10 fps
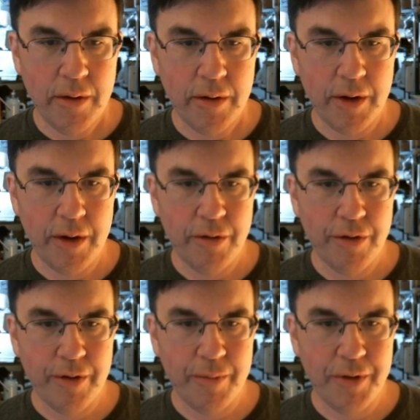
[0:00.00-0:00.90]
Okay, I
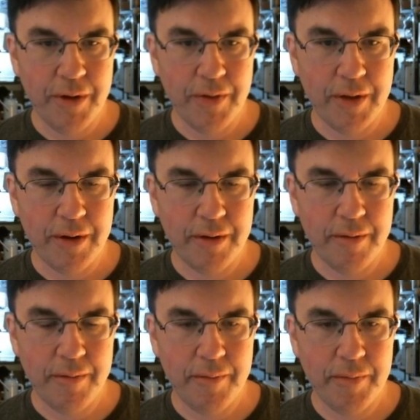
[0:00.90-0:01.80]
noticed something that
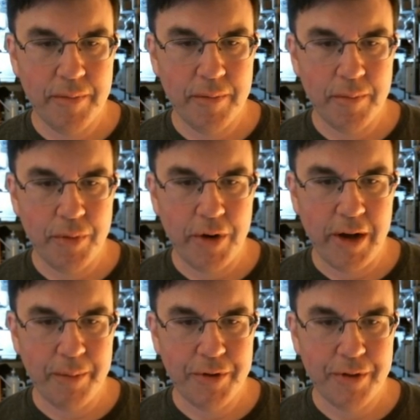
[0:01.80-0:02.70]

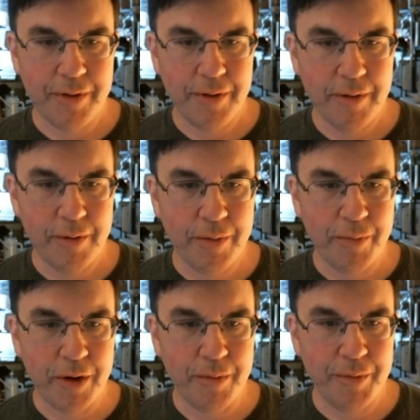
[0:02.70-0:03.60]
perhaps was a
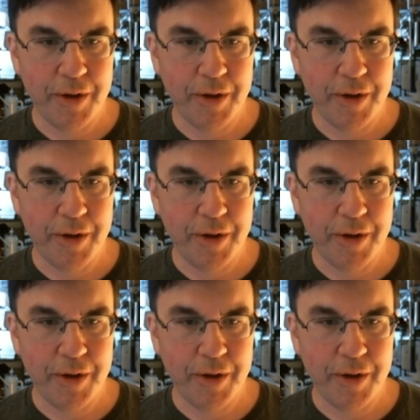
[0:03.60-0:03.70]
problem.